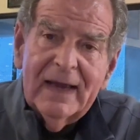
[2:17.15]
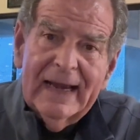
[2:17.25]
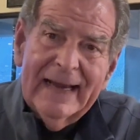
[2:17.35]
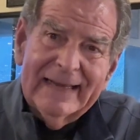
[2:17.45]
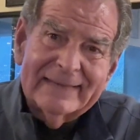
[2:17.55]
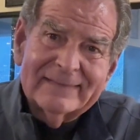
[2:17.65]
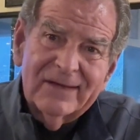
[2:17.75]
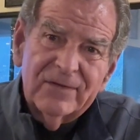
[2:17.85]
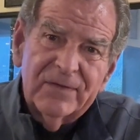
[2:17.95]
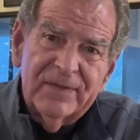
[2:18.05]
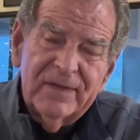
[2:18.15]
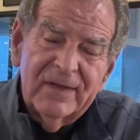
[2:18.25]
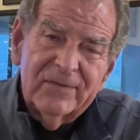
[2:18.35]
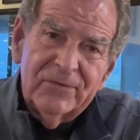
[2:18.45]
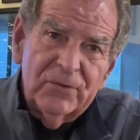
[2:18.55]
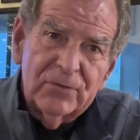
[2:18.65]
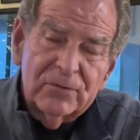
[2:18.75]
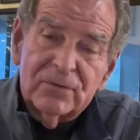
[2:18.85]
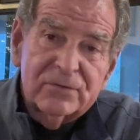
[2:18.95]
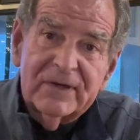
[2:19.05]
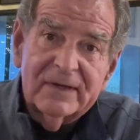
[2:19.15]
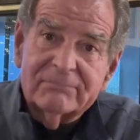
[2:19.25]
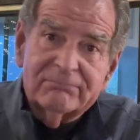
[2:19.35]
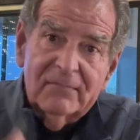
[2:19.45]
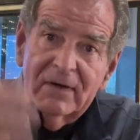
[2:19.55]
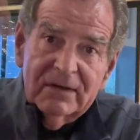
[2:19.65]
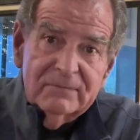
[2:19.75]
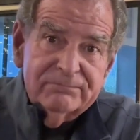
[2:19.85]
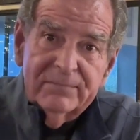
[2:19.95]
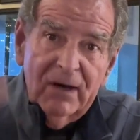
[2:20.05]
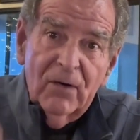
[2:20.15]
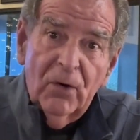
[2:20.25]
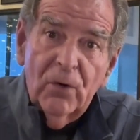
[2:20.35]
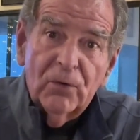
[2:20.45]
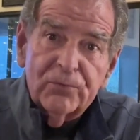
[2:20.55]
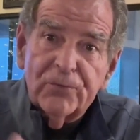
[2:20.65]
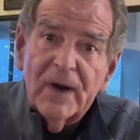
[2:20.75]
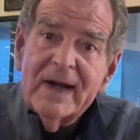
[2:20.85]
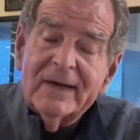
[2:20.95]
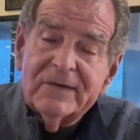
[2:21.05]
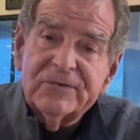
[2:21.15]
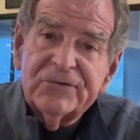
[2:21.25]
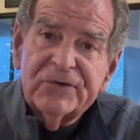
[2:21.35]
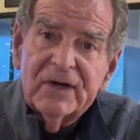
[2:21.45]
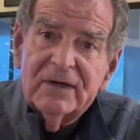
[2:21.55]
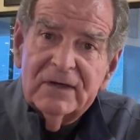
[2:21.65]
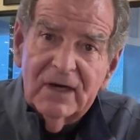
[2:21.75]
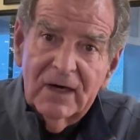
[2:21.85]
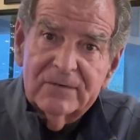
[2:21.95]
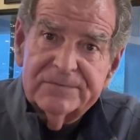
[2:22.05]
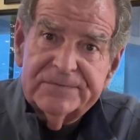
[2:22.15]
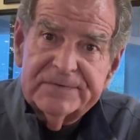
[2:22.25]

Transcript: and you'll get a whole range of